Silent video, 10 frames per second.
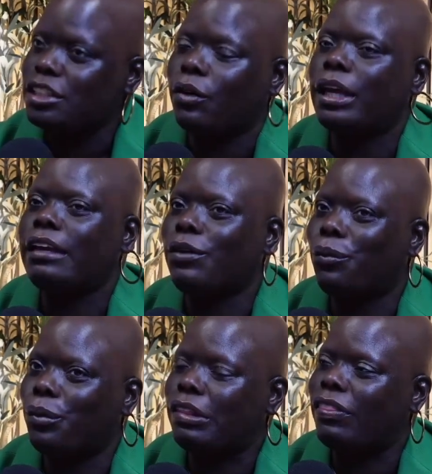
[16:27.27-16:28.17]
even
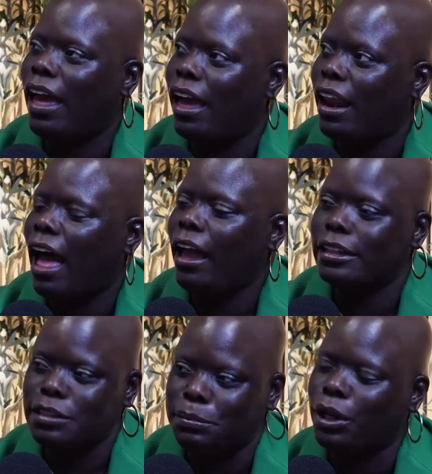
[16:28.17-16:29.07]
with that, I had
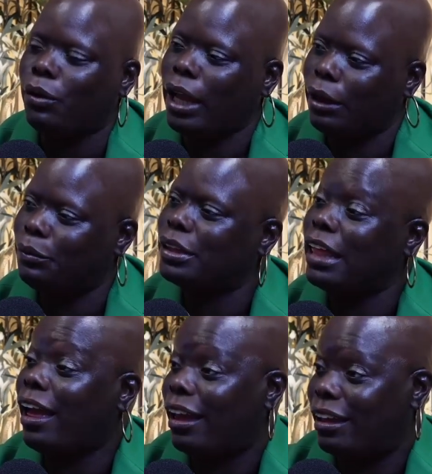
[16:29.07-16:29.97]
to be okay with
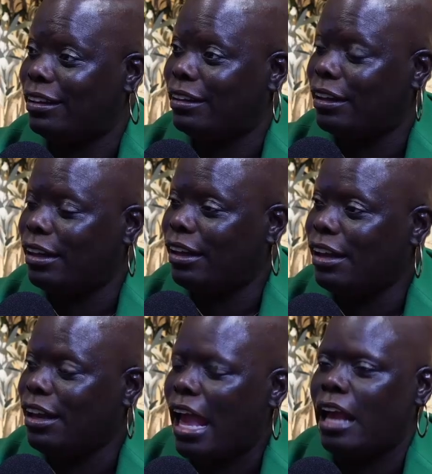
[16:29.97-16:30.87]
that.
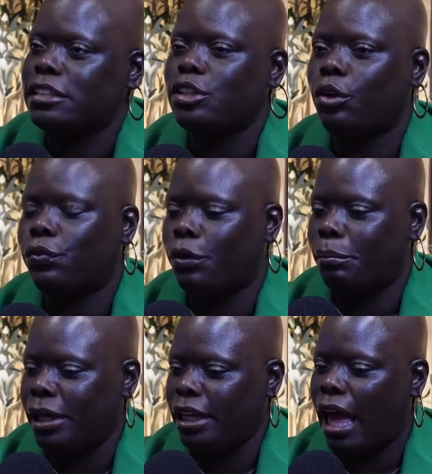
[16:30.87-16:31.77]
And so for
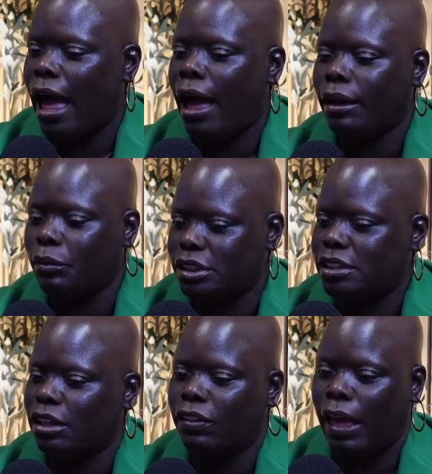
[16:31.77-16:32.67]
me, I would
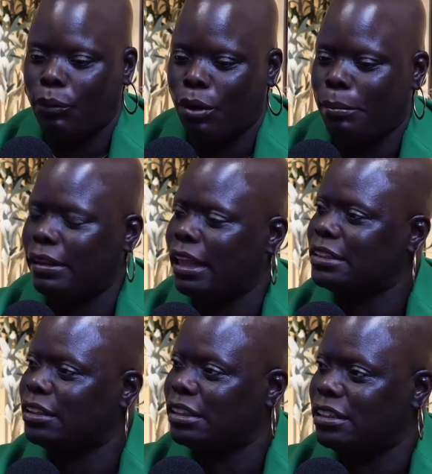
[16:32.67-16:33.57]
tell that woman that's
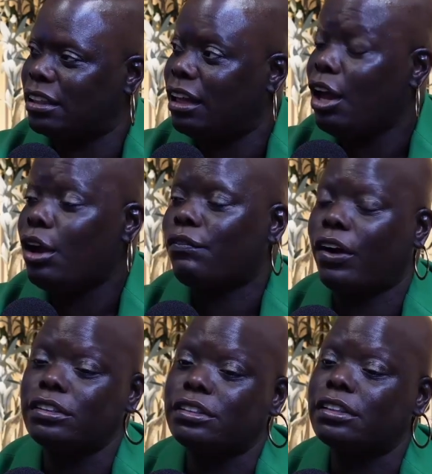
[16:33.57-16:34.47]
listening,
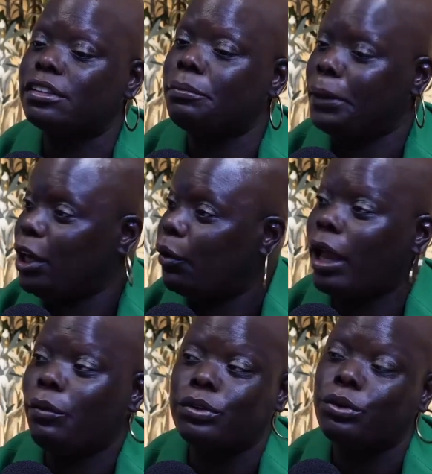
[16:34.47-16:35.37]
first, be okay
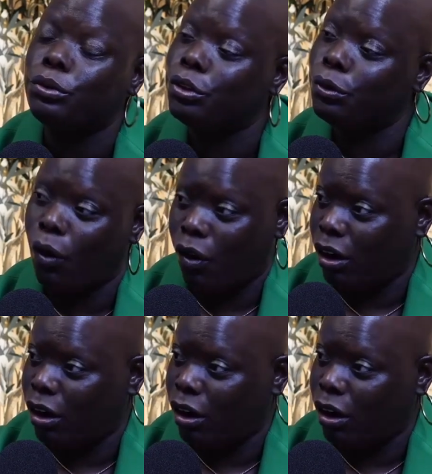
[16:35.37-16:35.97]
with who you are.